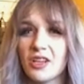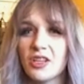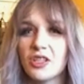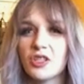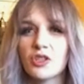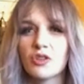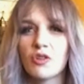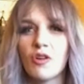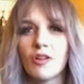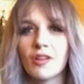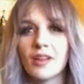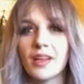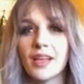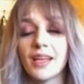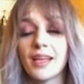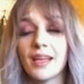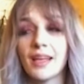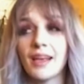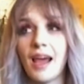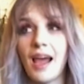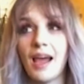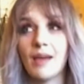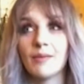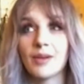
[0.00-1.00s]
Controlling,
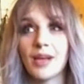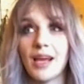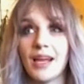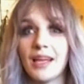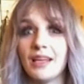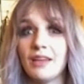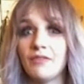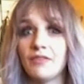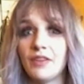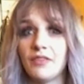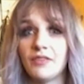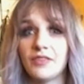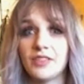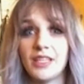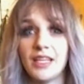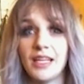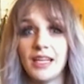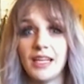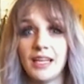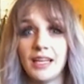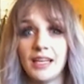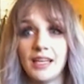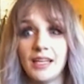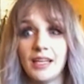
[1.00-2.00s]
and I'm naive
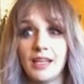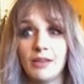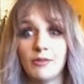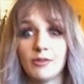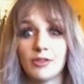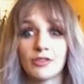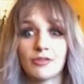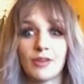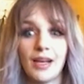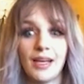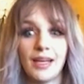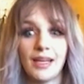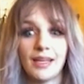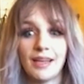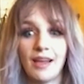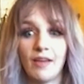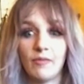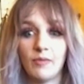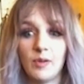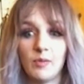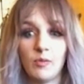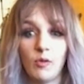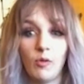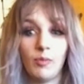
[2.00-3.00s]
15. He was threatening to
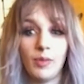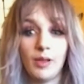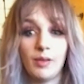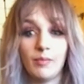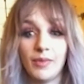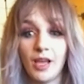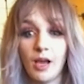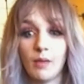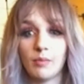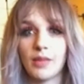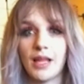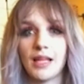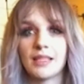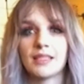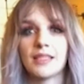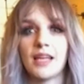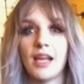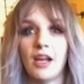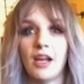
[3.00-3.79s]
have people beat me up. That's